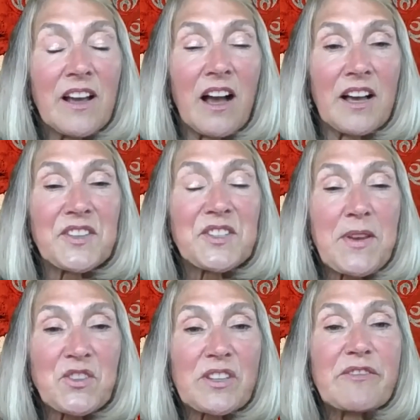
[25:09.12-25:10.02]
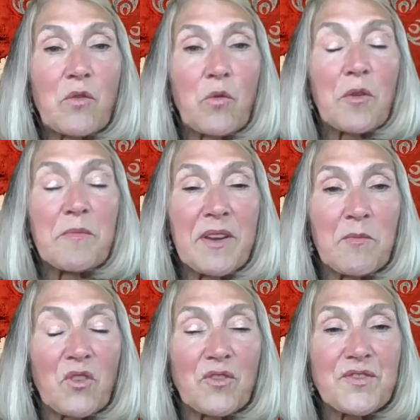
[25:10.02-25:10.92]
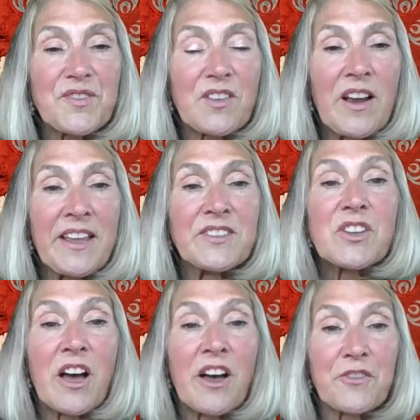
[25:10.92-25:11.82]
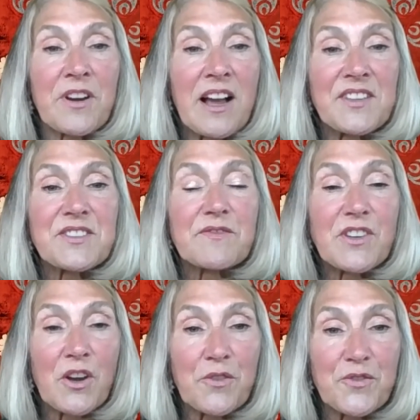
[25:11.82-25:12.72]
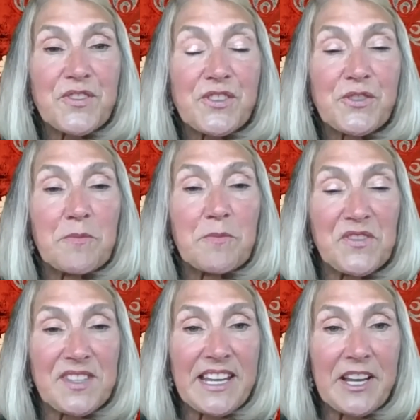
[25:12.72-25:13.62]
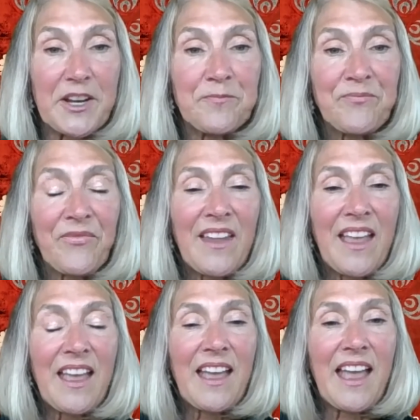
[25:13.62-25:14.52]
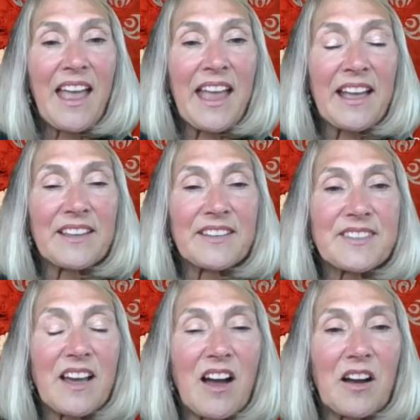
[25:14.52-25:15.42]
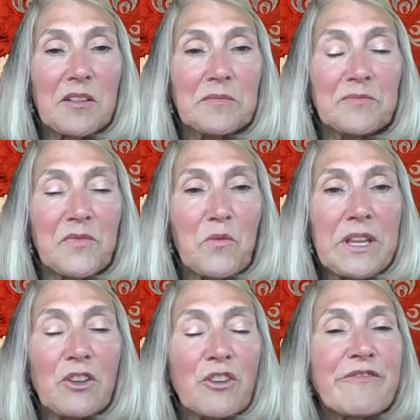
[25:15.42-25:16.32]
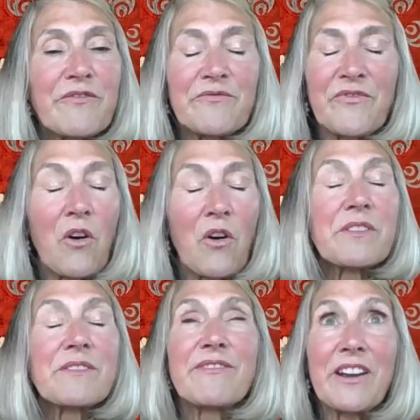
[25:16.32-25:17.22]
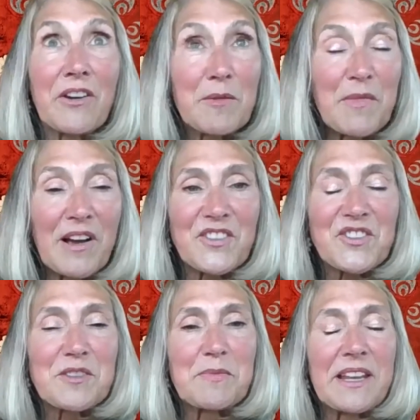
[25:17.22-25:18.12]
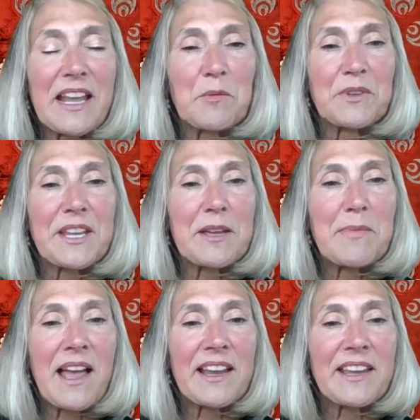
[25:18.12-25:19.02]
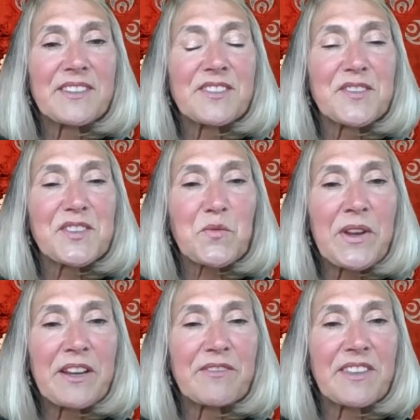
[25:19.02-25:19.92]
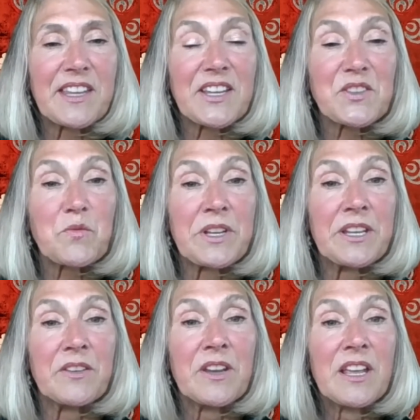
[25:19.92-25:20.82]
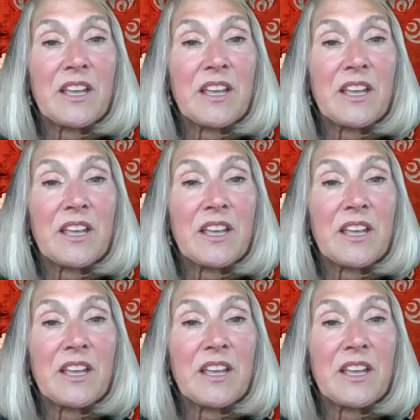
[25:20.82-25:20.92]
especially for members and other kinds of donors to the museum. And we look forward very much to being able to get back into the swing of things when